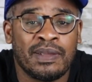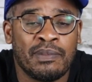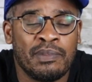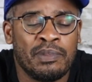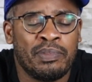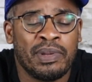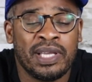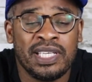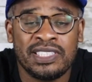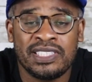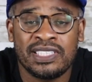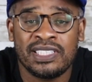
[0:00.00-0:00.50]
I mean,
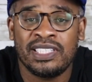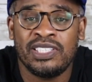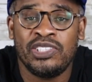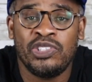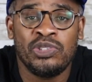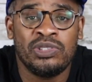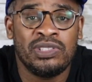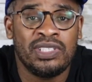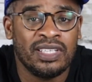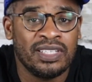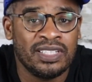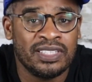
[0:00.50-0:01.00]
basically, you
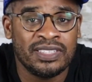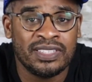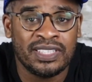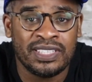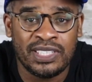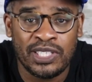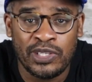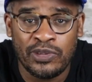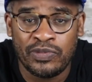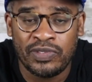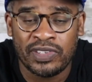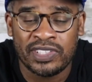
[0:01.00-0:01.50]
telling the
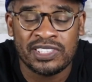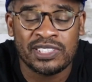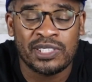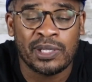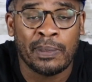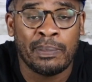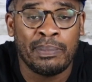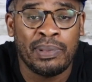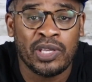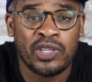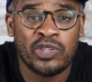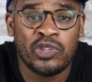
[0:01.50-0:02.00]
defense to
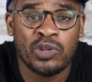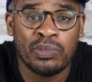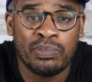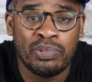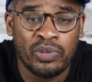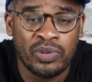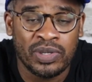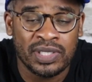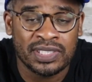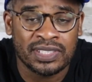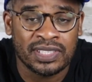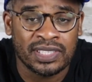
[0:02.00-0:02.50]
pick your
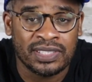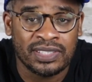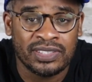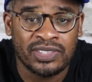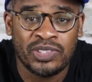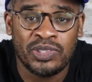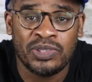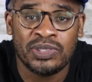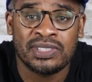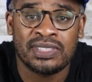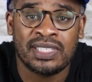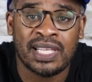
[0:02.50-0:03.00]
poison. Do
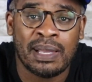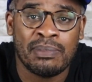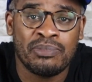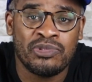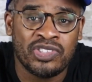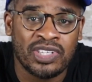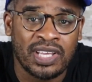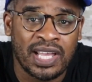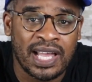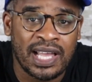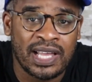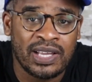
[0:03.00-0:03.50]
you stop
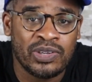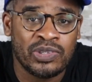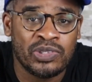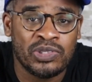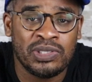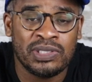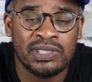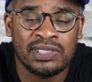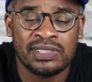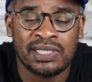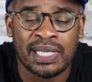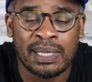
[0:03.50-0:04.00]
Ja or do
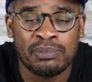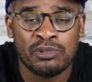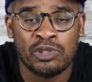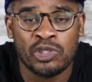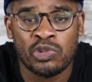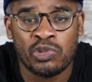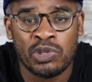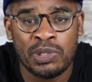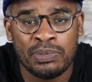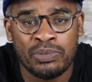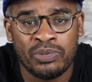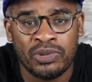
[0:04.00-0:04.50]
you stop the
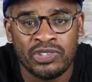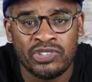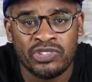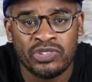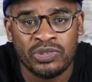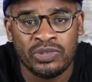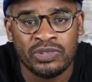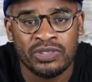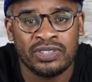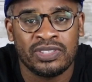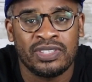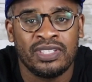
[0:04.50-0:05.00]
three-point
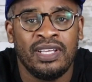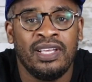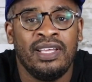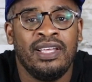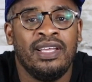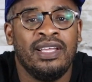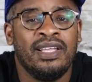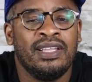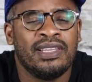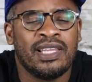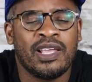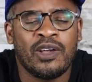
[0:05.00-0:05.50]
shooters?
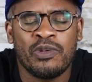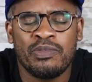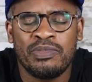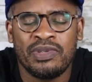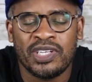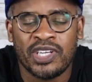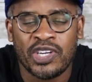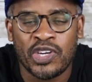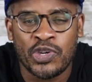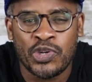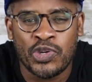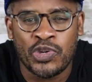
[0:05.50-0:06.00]
That would be
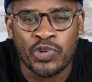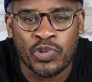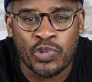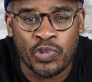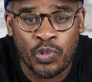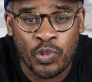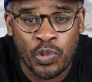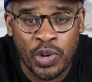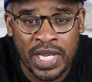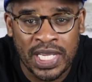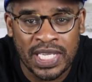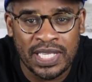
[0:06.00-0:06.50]
a
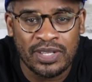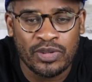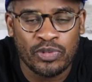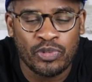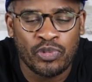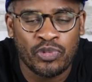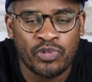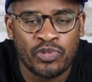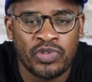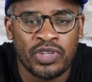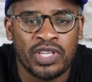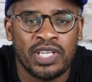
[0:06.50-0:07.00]
great
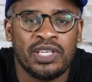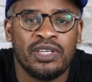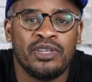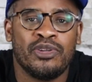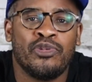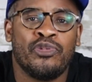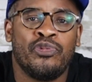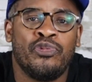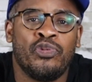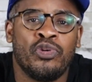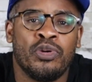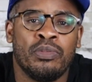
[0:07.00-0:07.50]
fit
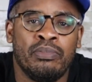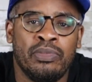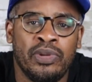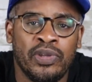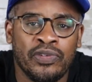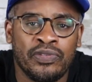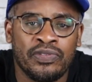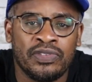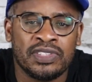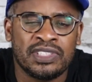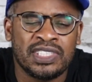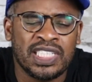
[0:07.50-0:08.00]
for
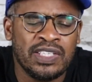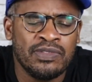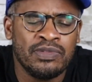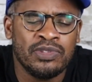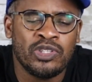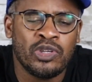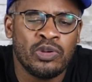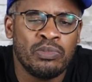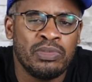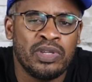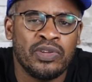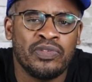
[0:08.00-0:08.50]
Memphis. Even
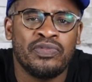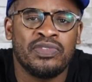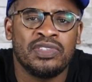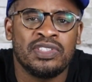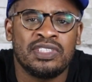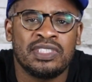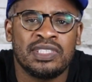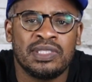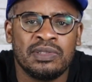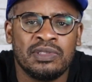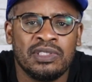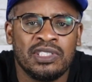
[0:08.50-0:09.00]
though
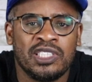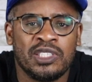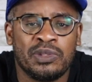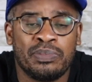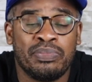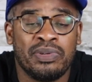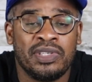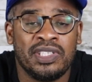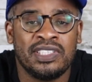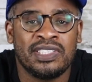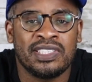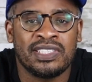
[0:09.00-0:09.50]
Memphis is
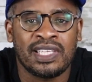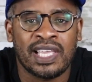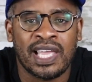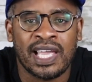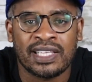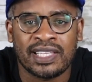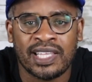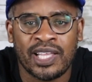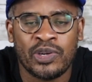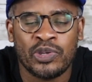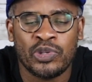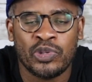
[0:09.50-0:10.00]
pretty
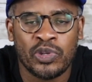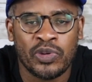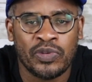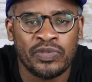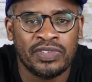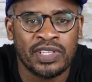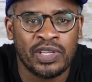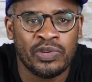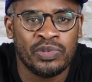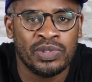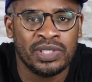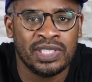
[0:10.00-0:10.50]
stacked, I don't know if
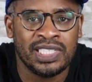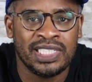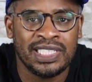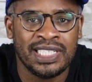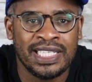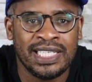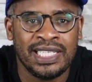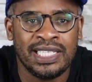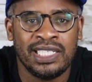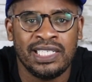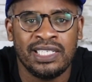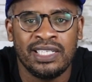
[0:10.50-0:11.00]
they really
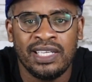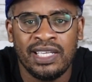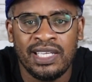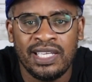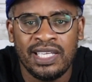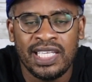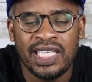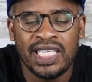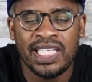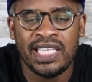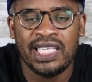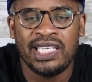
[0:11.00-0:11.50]
need
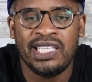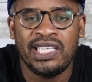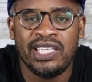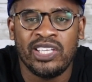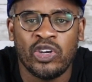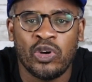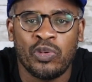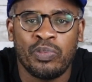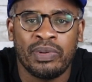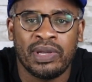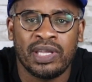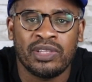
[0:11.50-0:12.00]
any
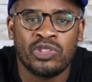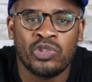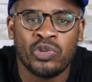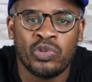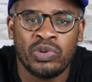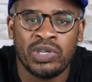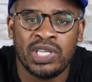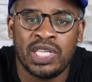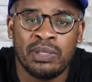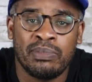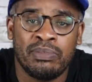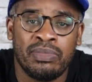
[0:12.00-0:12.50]
help at the
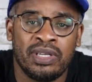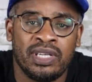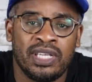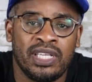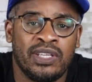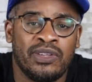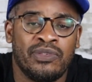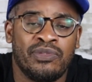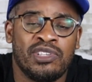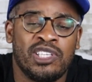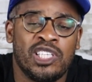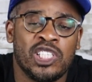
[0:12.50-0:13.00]
wing. But
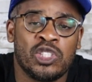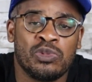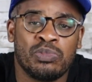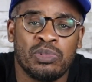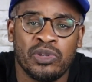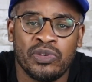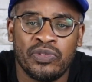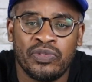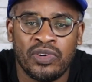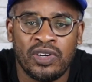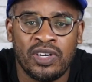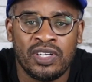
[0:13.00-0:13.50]
if
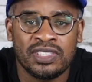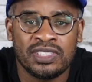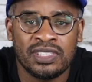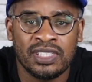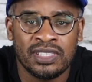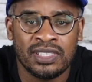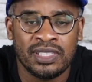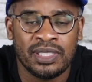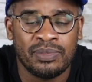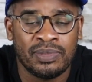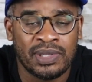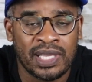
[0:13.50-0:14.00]
Kispert falls to
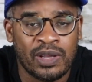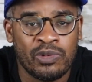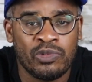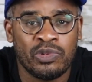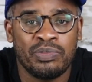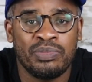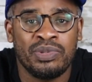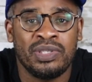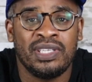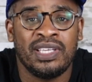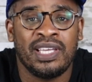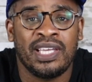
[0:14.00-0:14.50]
them, that
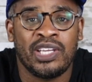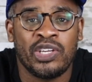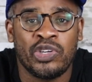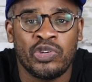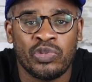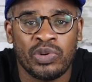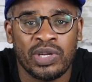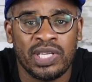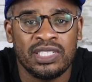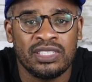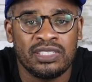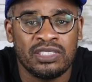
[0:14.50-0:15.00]
would be a
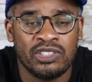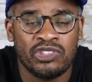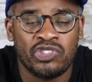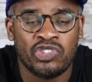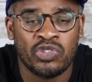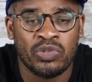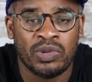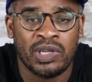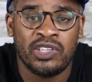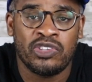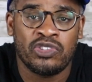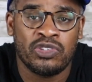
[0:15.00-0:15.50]
great
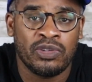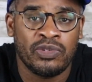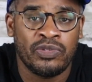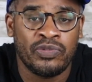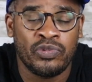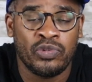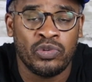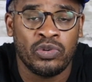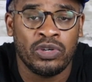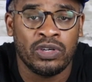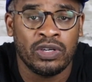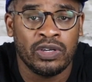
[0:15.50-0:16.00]
situation
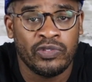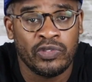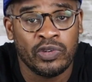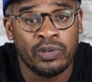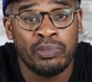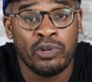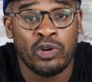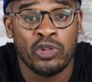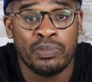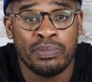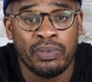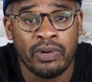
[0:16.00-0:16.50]
for
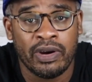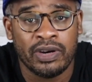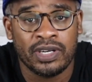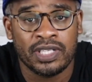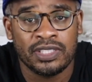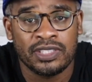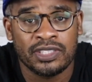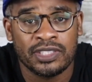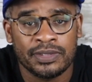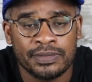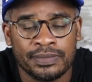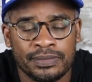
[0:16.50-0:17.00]
both
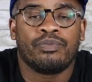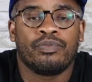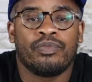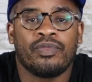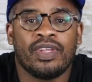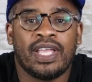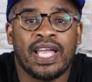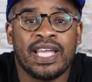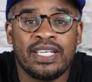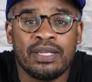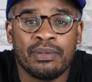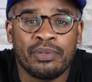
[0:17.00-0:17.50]
parties.
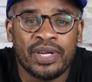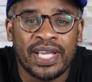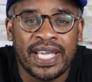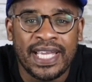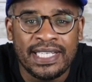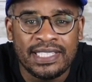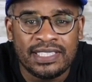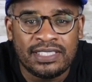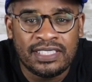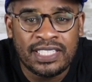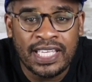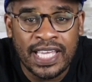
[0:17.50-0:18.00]
At number
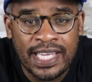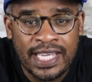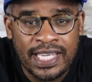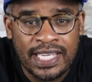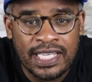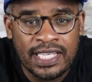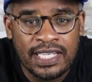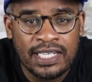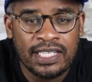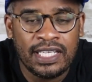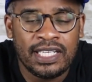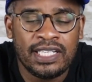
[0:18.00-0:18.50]

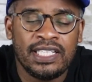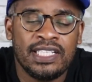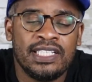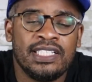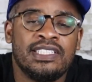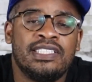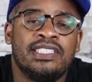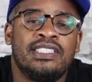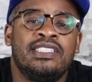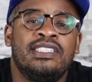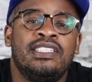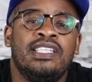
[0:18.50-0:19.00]
18, it
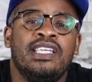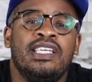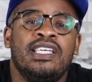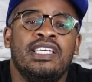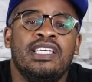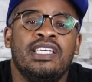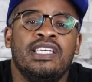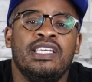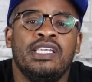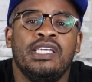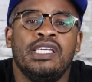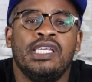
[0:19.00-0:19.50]
is
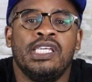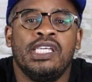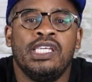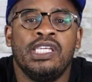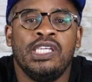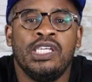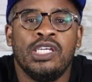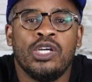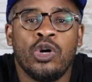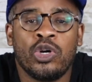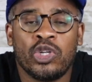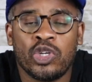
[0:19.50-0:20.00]

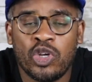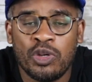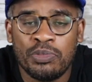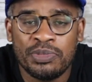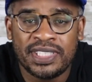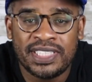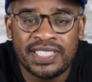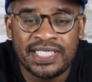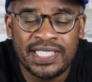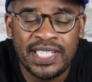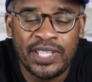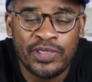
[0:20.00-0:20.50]
the Oklahoma
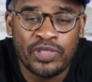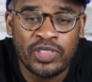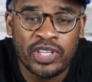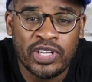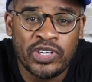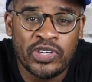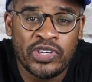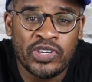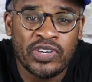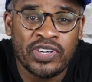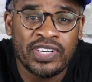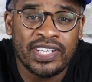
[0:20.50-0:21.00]
City
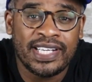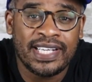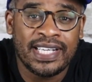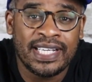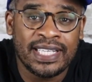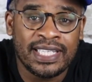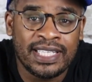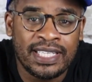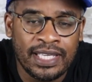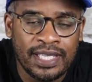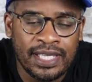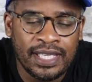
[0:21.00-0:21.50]
Thunder
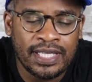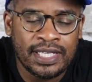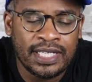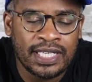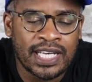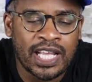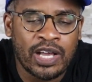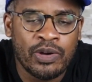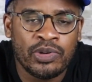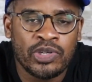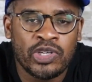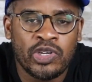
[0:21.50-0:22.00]
again,
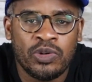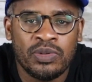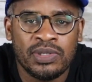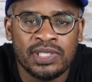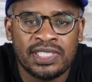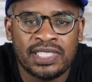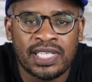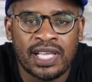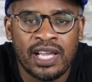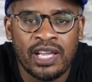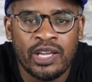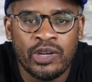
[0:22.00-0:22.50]
and I would go with
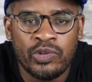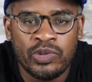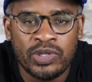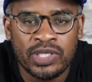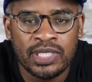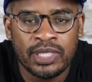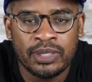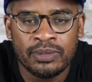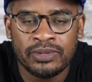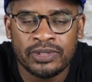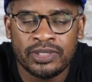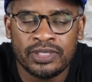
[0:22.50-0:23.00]
Ziaire
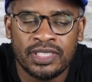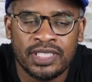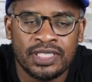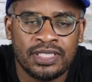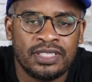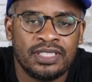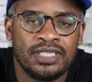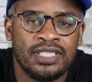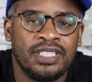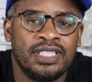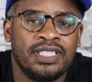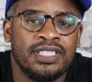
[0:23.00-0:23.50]
Williams.
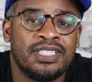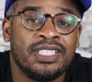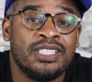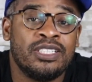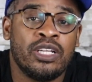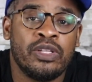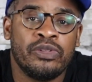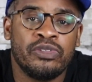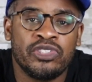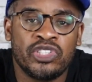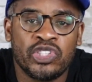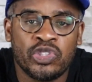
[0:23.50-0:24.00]
This is
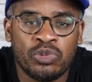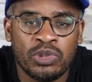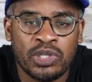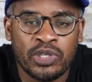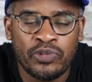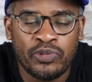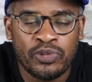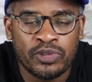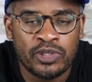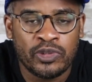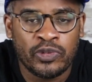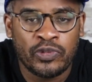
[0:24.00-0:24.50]
another swing
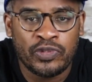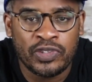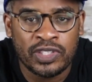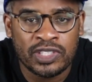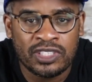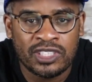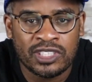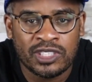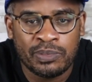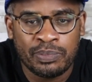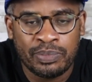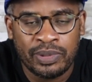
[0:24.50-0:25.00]
for
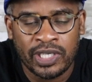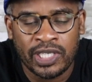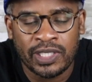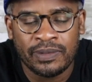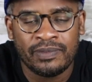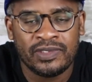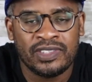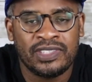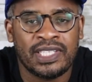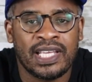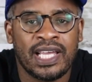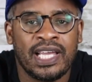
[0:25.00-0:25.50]
defenses
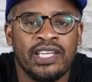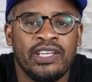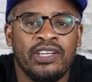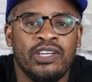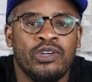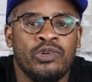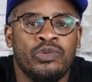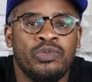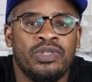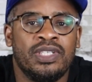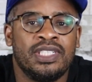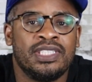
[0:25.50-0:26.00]
pick.
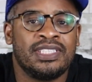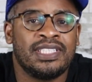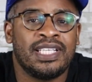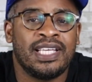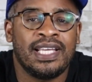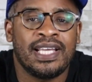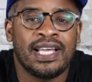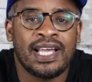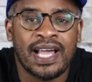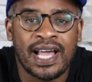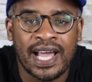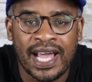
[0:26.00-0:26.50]
Ziaire was a
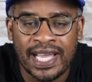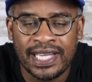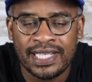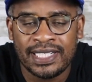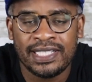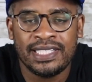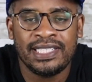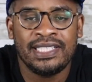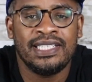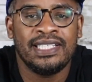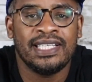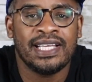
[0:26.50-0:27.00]

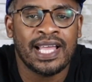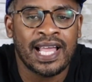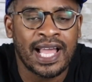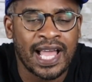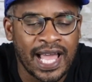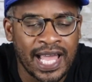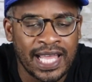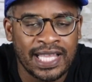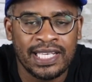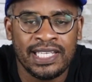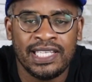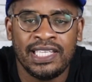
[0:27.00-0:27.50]
highly,
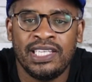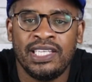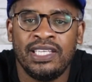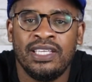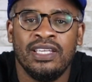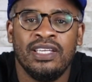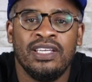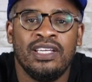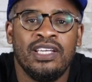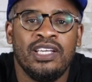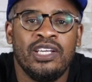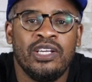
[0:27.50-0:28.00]
highly
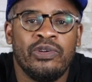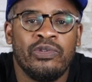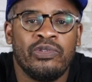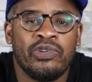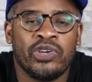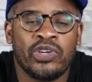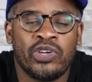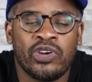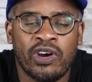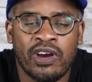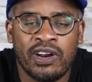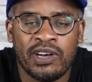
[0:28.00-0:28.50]

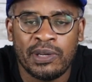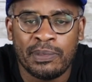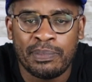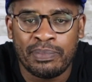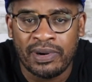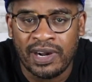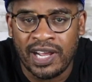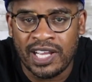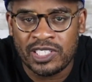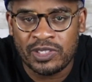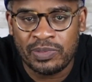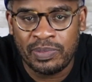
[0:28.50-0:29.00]
regarded
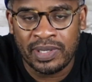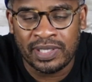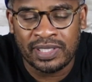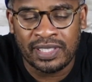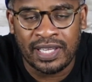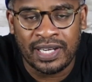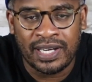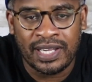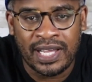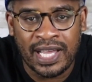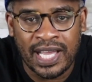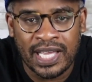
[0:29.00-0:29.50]
prospect
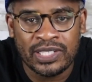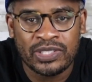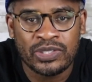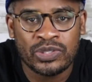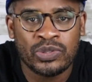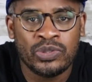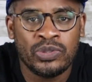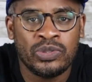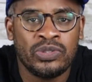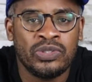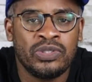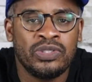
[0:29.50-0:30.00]
out of high
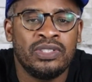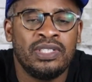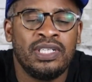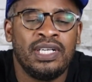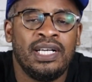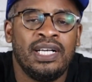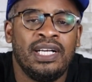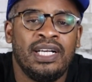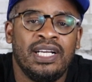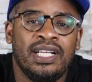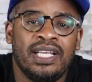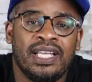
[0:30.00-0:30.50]
school,
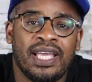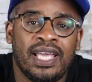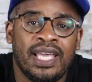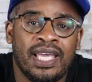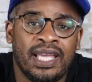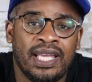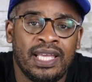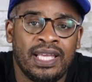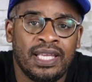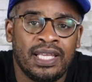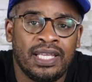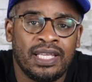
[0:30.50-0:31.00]

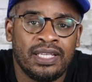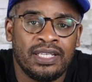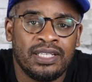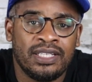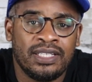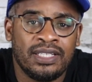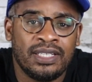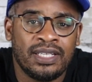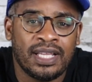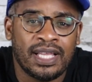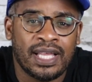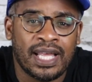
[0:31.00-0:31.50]

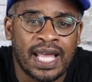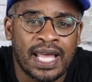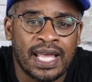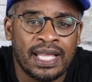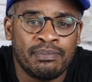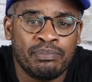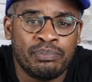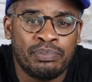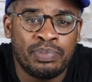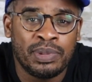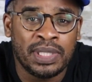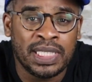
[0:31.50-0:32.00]
and I
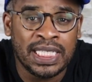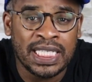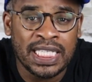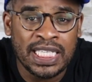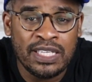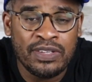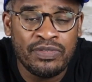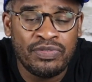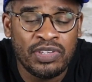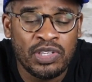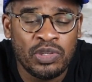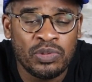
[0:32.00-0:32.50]

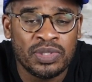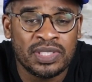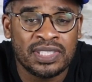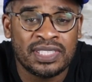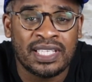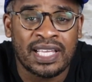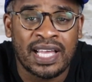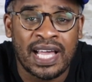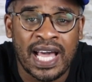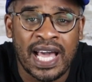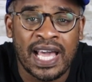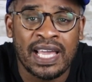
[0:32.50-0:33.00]
believe he was
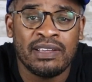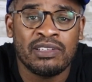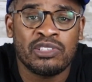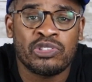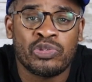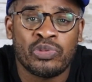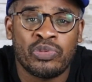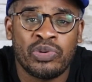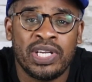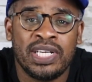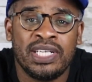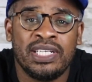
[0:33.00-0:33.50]
the
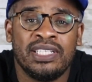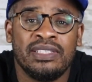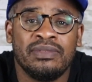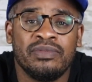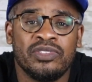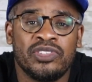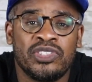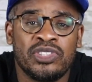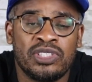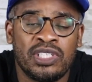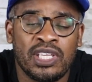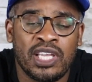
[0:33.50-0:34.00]
highest rated
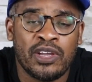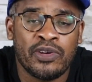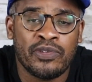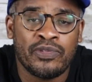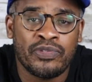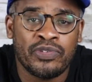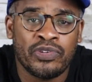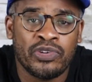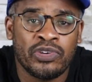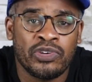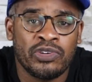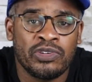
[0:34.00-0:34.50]

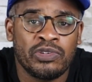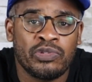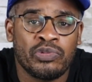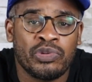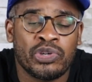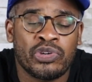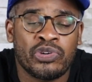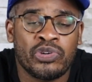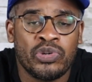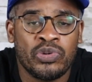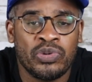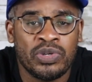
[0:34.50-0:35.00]
Stanford
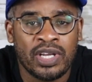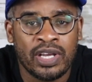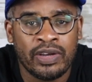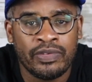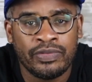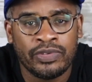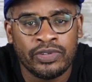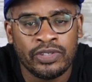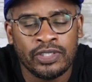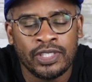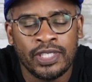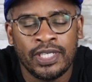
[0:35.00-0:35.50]
recruit
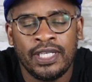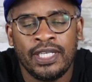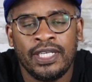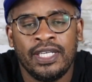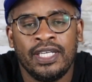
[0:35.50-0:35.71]
ever.